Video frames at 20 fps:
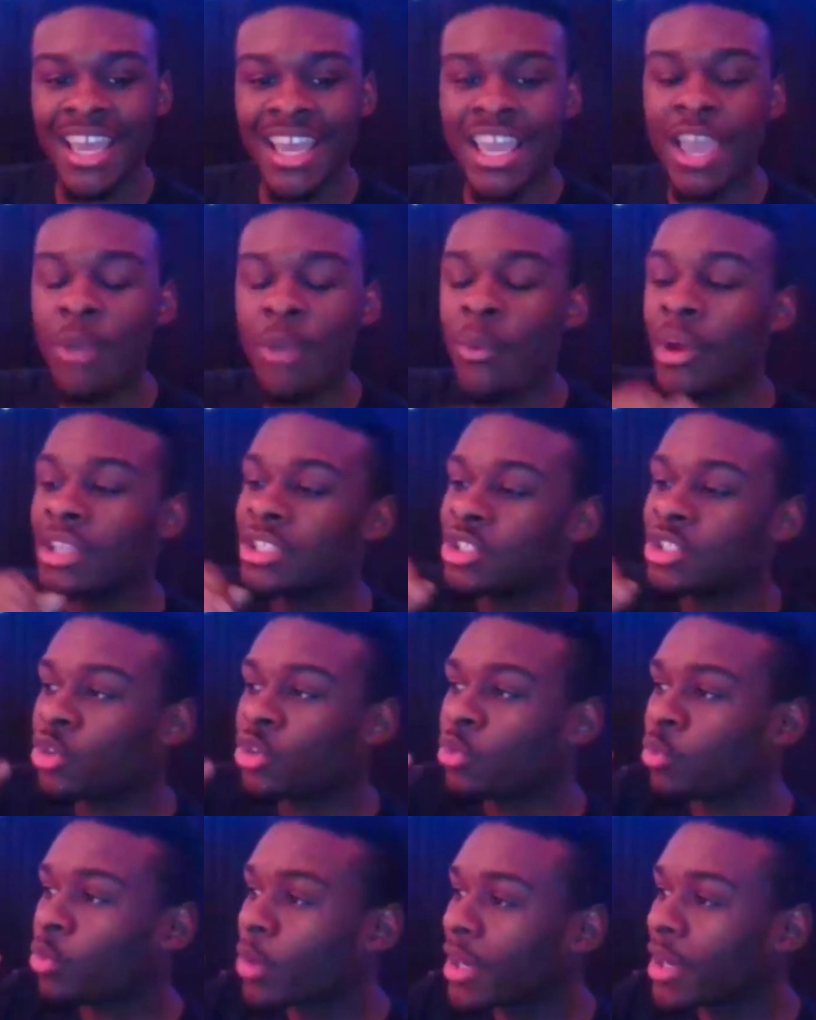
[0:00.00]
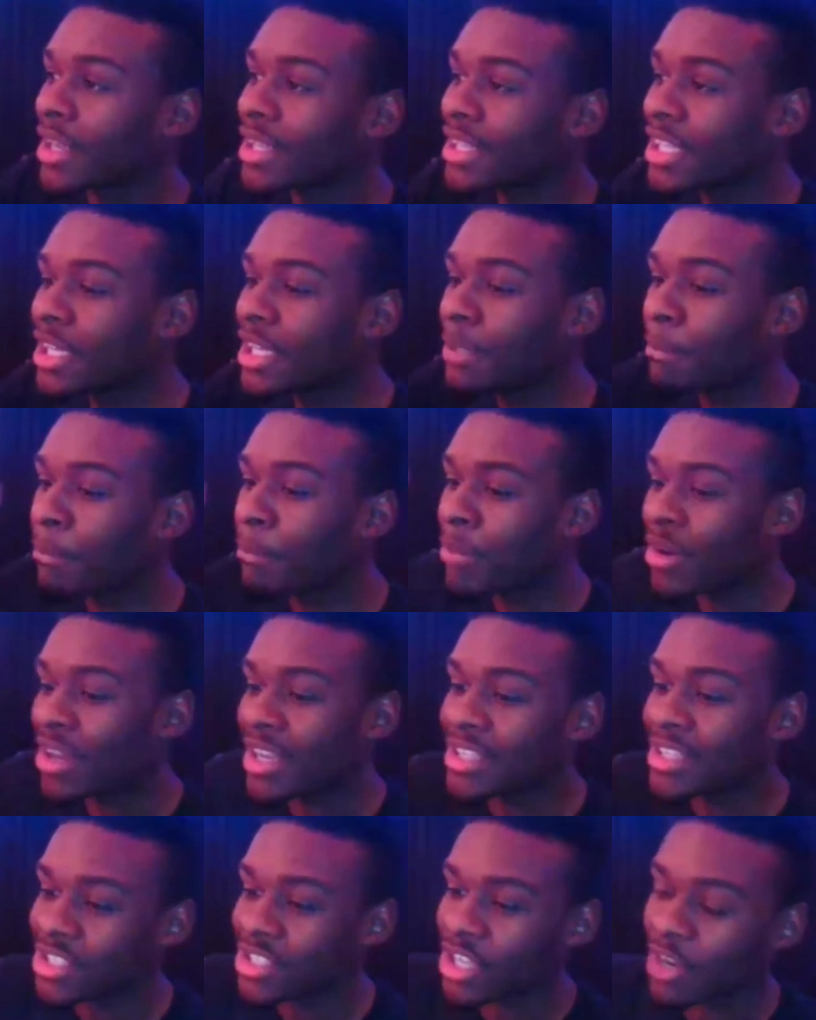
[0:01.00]
He wants to really
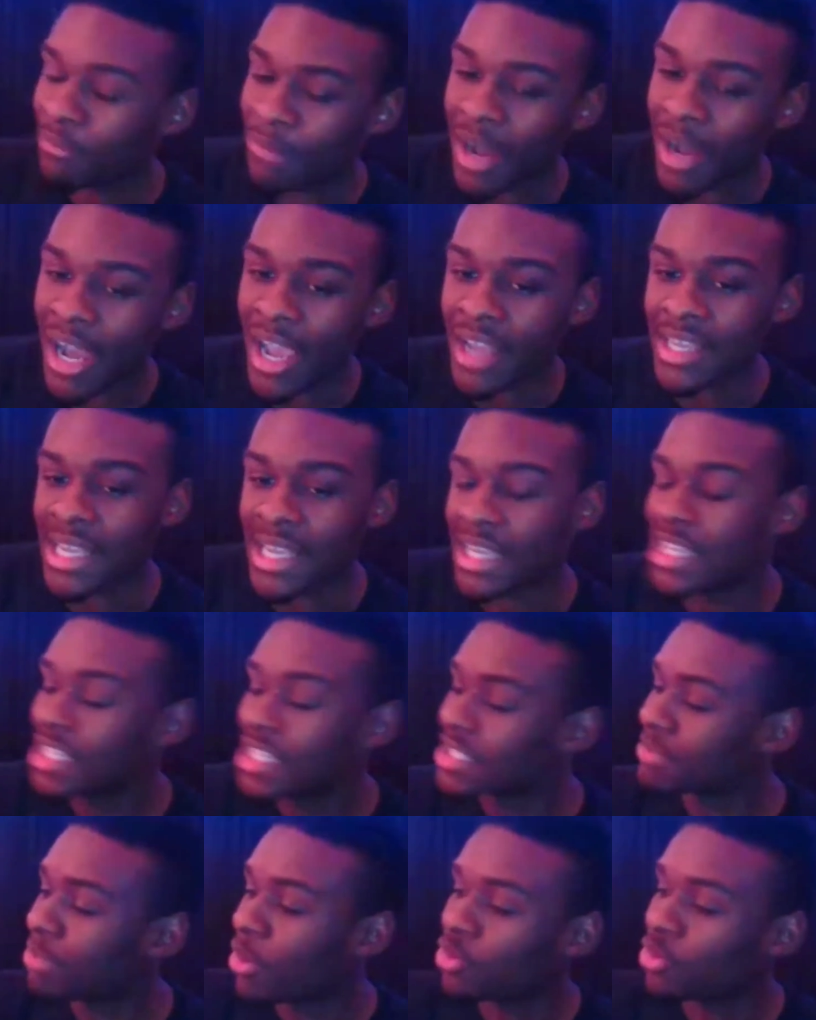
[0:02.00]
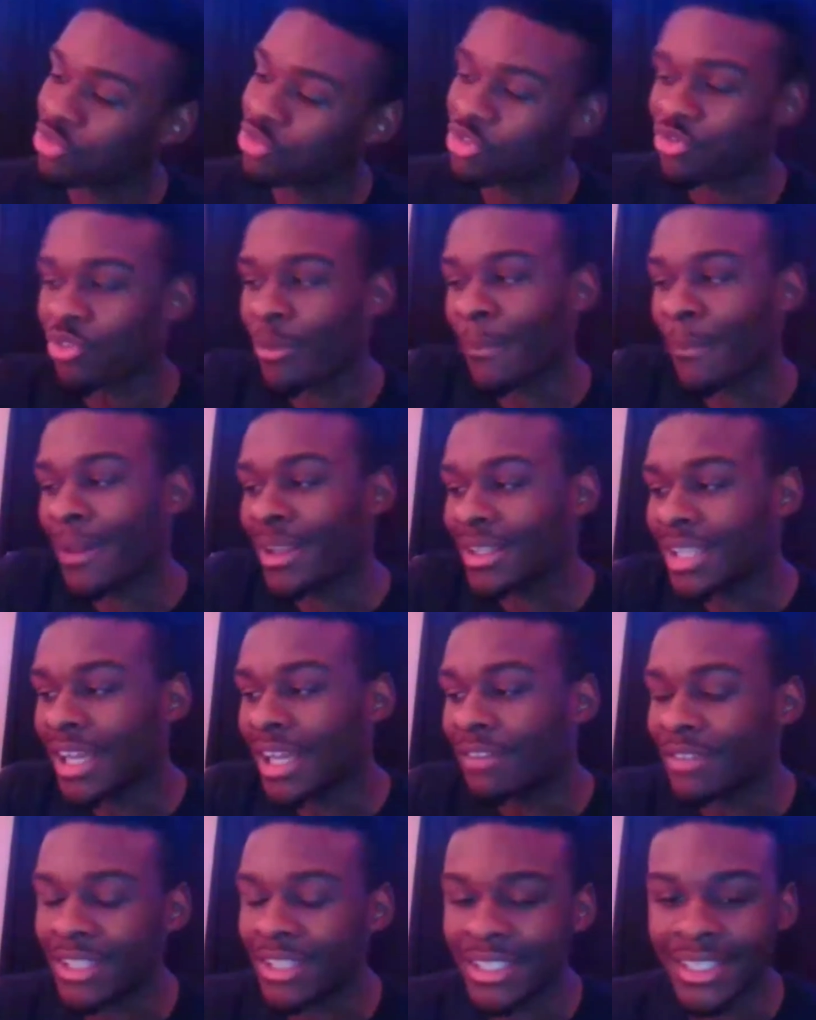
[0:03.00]
put into your mind that this post was from
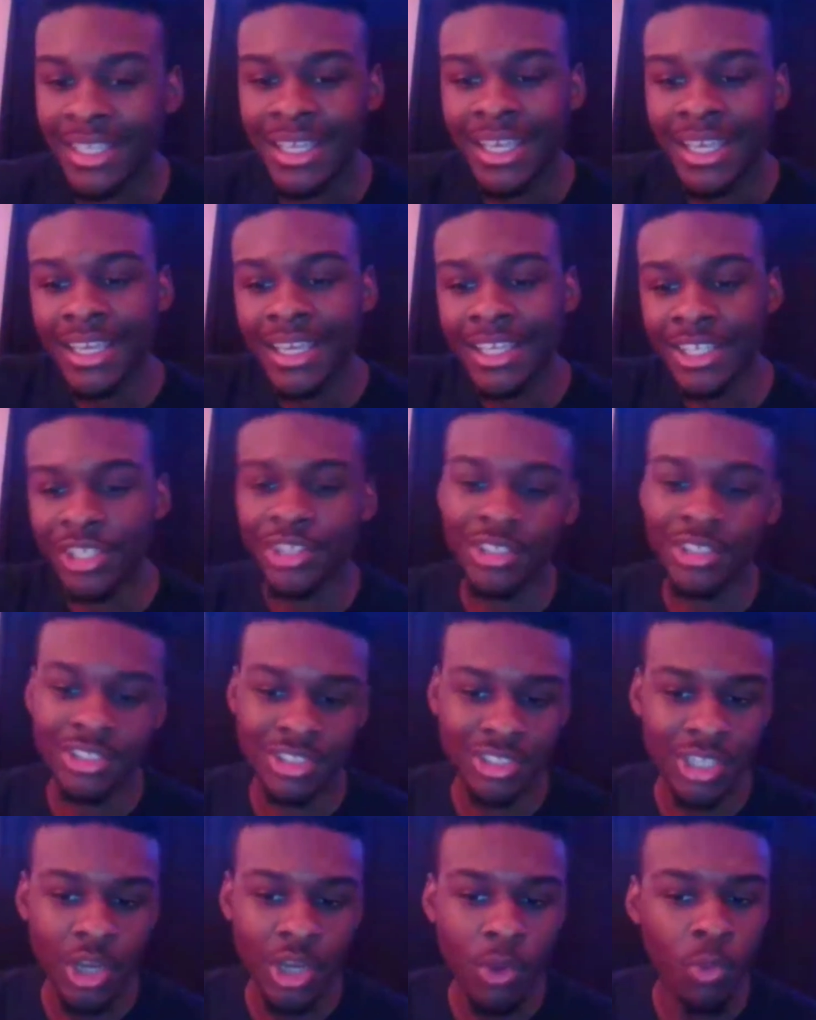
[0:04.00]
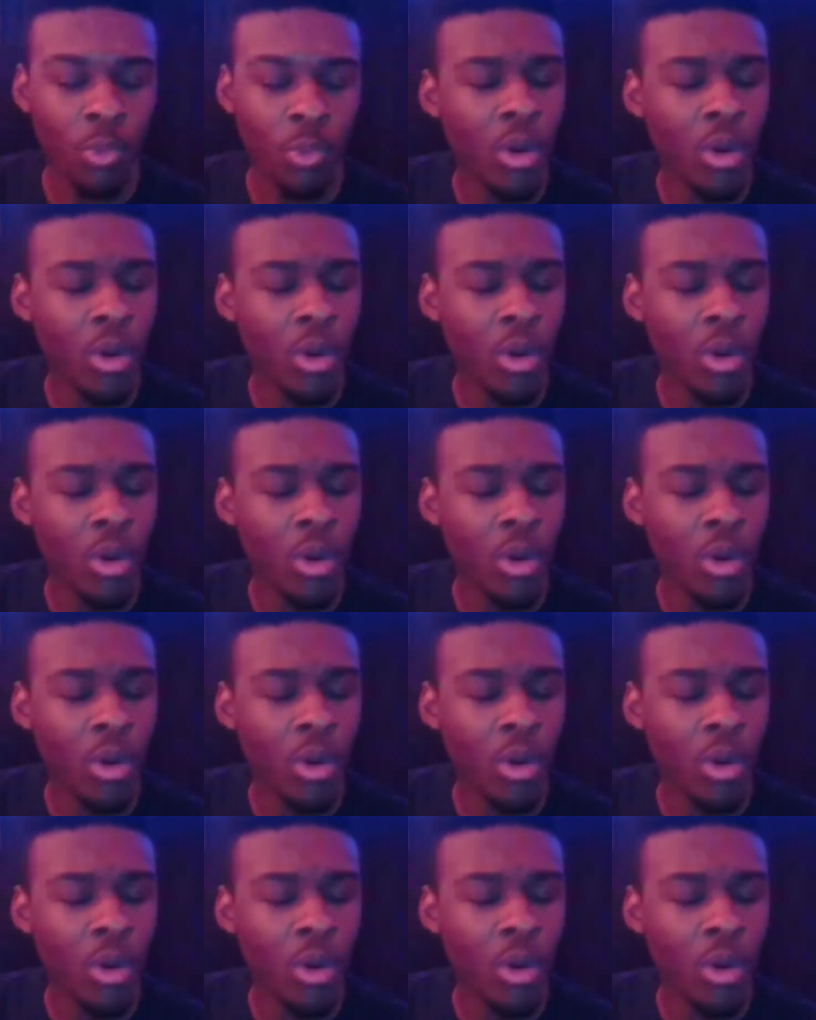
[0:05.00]
11 years ago.